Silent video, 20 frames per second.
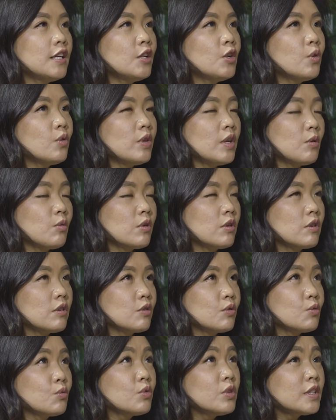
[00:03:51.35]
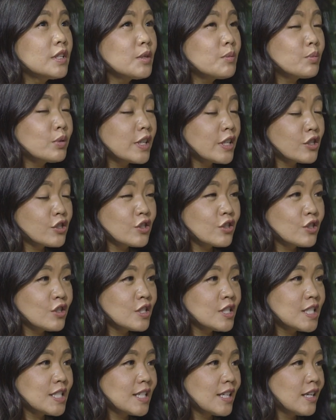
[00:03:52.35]
you know, they were really
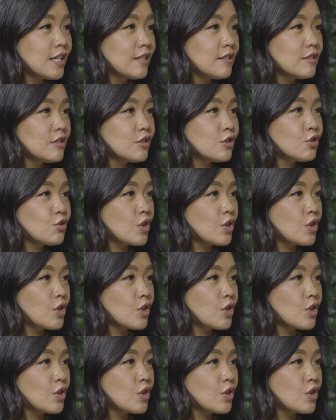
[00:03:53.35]
pressured to get